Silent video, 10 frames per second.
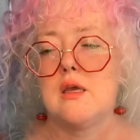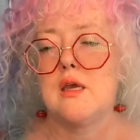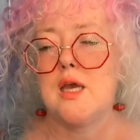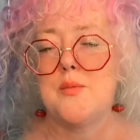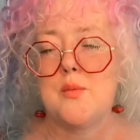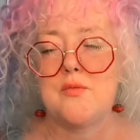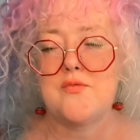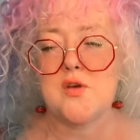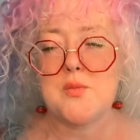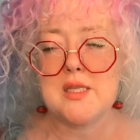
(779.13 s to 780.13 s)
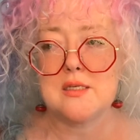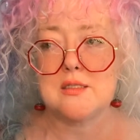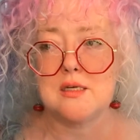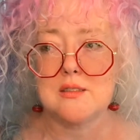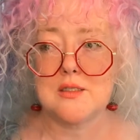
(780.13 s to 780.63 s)
I'm filming this
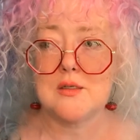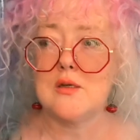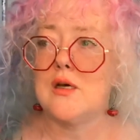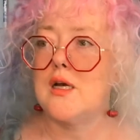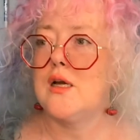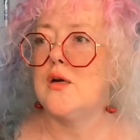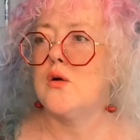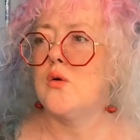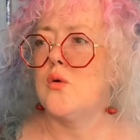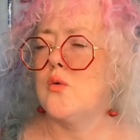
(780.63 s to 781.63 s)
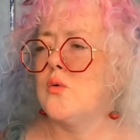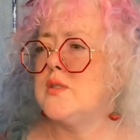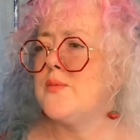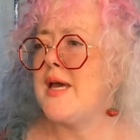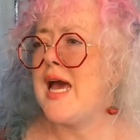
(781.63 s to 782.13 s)
also. Uh, oh,
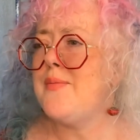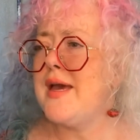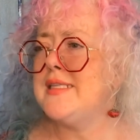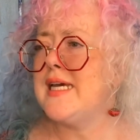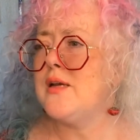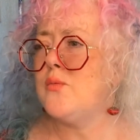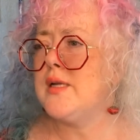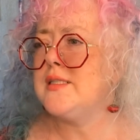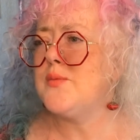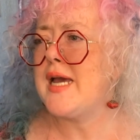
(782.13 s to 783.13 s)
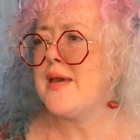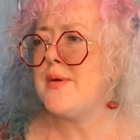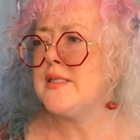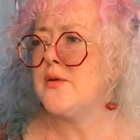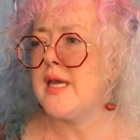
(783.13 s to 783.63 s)
did my iPad die? What is my
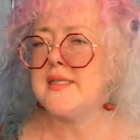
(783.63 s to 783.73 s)
iPad doing? It